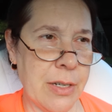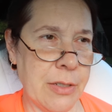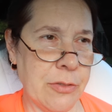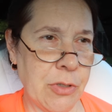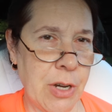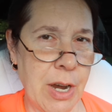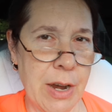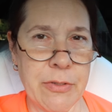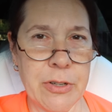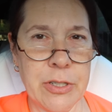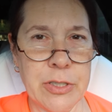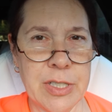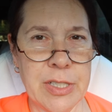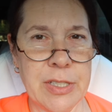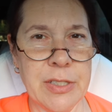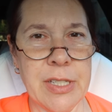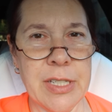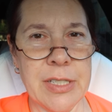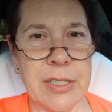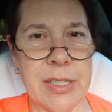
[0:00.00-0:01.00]
driver
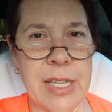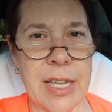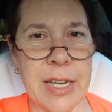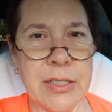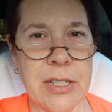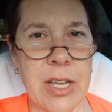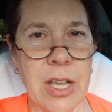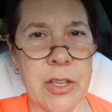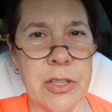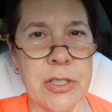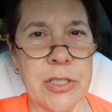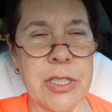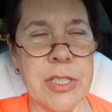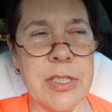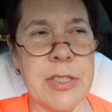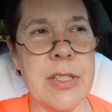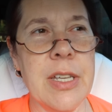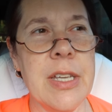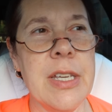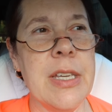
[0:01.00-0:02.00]
assistance
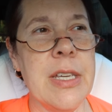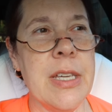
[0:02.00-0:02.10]
technologies.